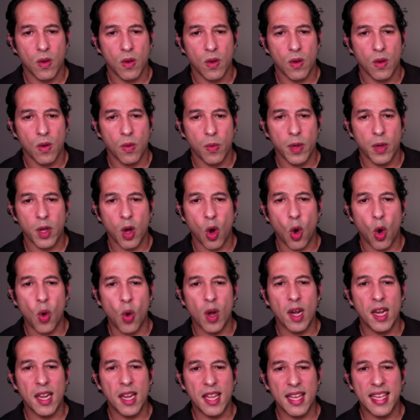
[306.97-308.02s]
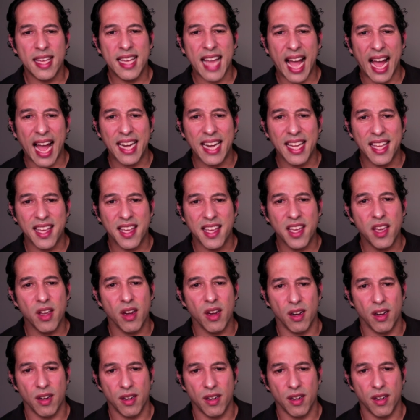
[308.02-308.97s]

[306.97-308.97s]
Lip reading: We only got here